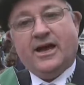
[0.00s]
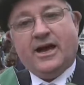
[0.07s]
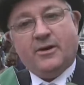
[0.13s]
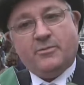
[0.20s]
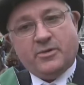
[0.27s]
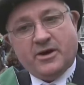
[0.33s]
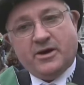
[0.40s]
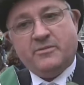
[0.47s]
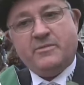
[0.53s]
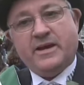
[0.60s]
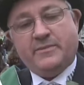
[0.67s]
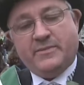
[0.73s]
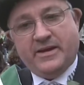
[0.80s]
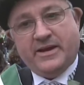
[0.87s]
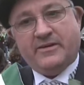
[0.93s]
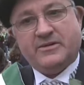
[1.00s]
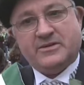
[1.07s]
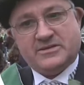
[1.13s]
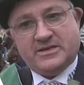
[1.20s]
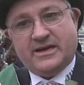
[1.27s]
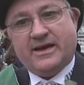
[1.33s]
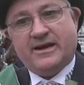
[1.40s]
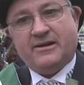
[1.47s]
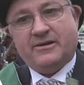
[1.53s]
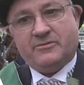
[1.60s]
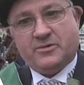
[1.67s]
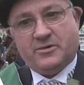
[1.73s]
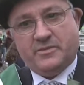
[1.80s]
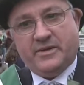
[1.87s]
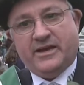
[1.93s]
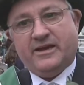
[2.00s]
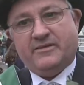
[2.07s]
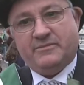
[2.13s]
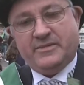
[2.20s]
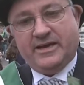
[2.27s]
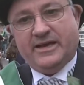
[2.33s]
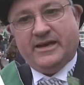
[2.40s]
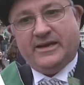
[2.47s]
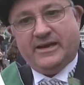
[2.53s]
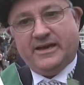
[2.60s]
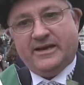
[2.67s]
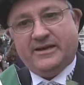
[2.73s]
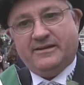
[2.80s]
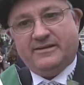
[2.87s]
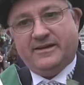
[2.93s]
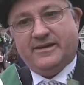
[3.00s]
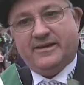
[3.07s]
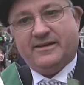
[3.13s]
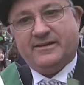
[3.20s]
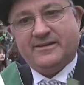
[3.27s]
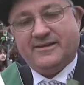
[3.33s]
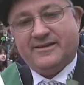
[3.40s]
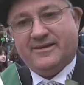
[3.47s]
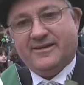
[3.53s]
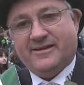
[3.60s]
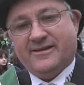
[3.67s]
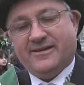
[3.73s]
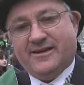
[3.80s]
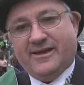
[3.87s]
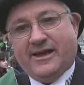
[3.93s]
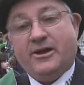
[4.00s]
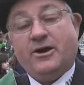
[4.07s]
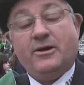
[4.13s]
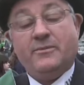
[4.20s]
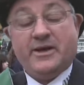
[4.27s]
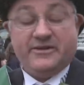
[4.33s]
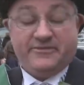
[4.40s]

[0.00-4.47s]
how proud my parents in Ireland would be of me, and and, uh, and all my